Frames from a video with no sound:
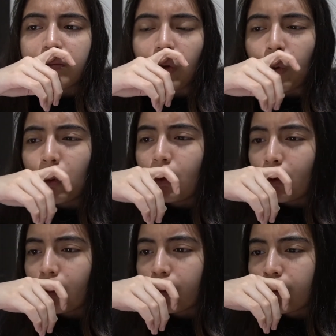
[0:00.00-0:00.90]

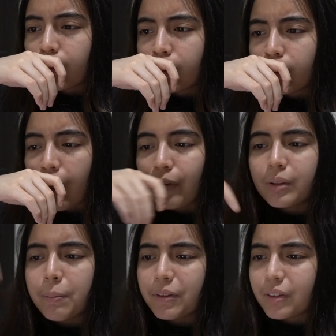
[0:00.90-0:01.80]
Ooh, I was
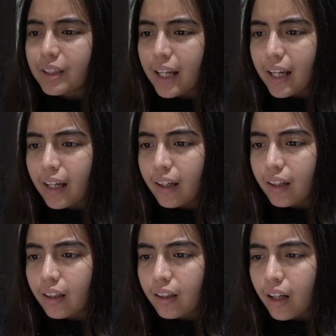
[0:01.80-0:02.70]
about to say,
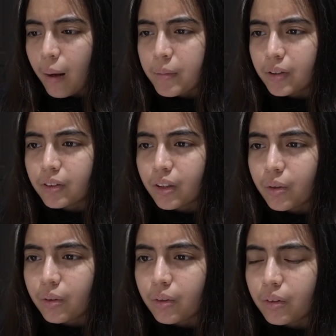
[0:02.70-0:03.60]
I'm not
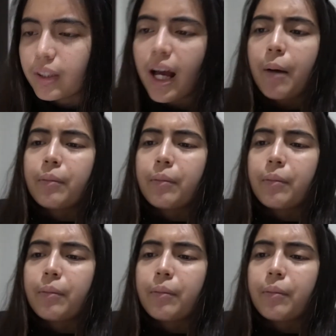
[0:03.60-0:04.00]
sure. Yeah,